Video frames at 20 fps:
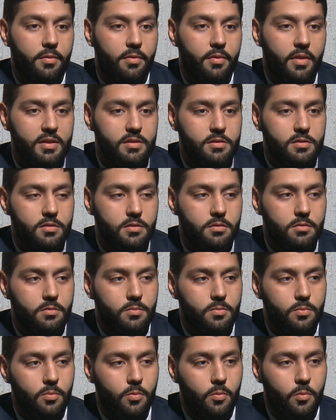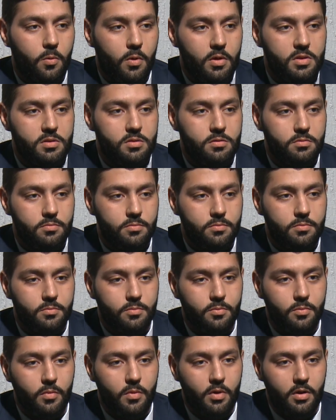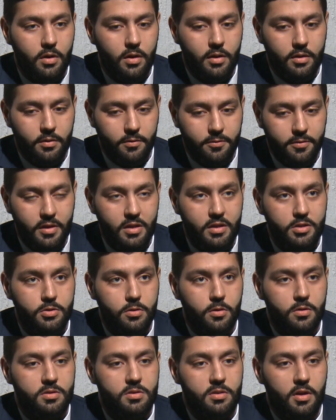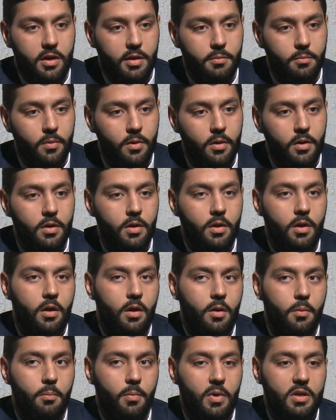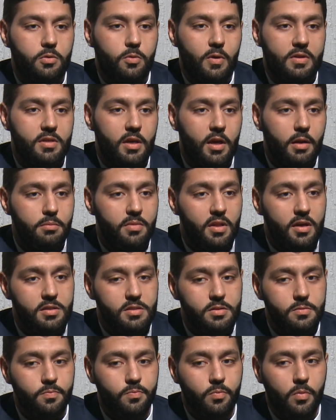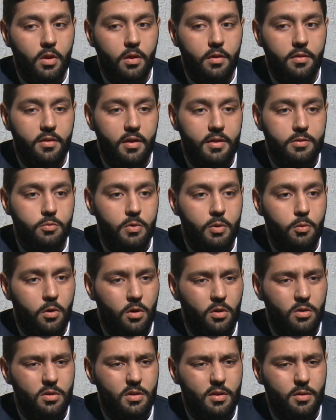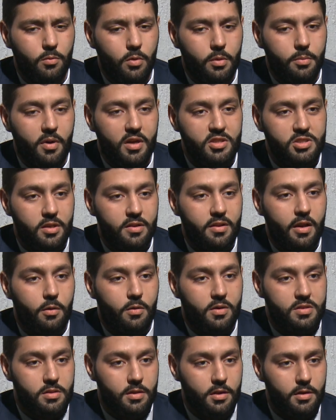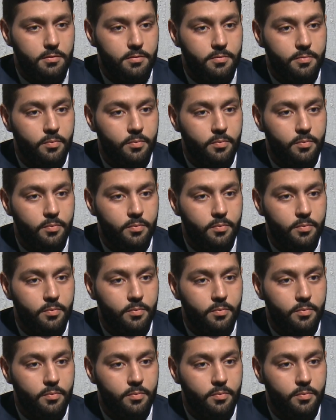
That was a very short time, but what helped us that we pressured ourselves,